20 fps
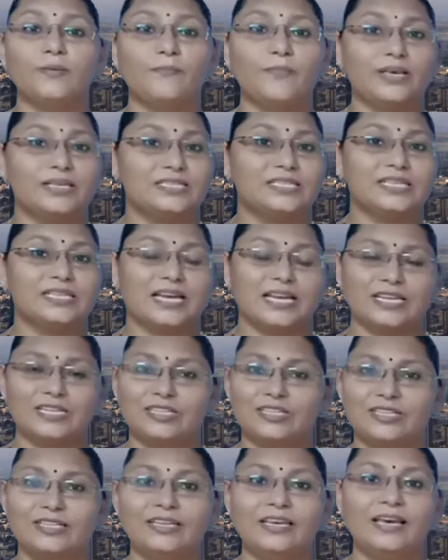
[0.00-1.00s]
best
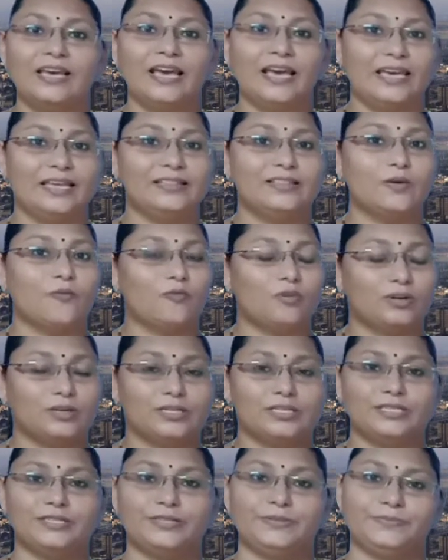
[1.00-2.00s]
country in the
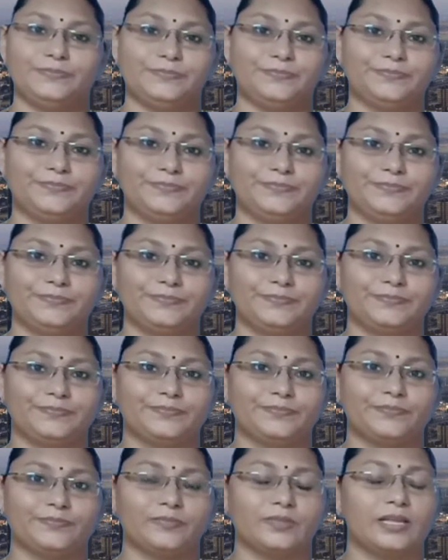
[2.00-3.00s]
world.
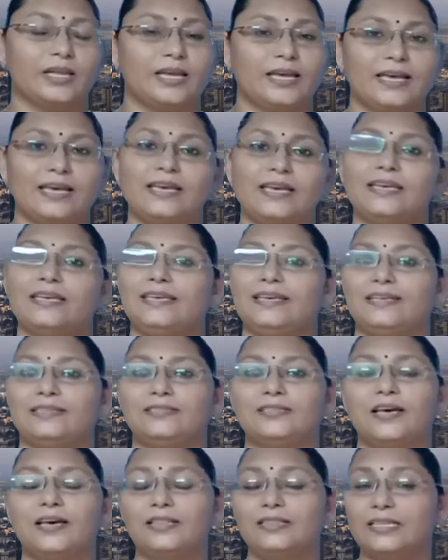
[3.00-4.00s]

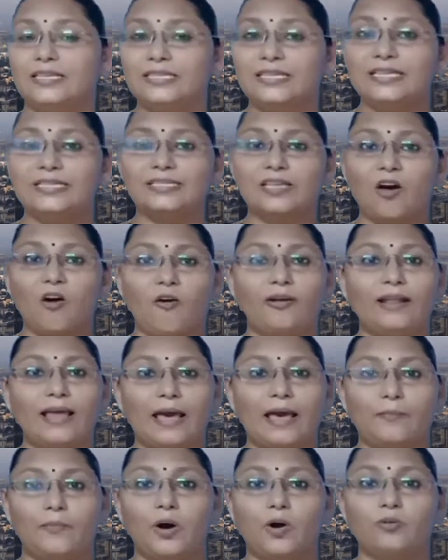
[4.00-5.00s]
Yes, this is all
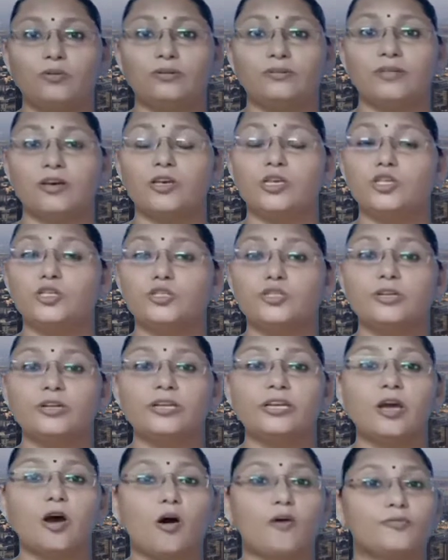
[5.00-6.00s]
about the
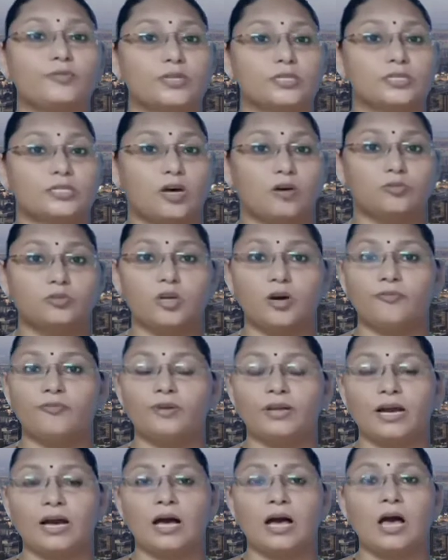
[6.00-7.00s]
history of the South
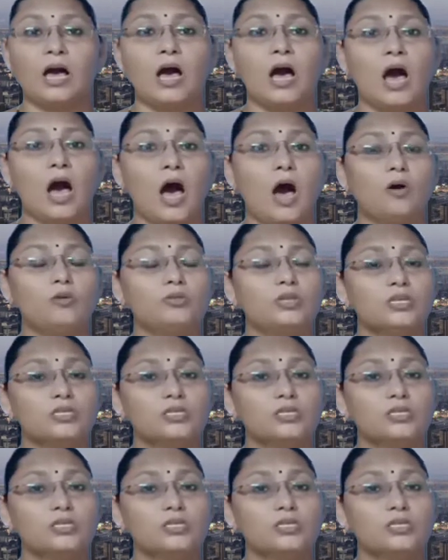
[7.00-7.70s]
Africa, how the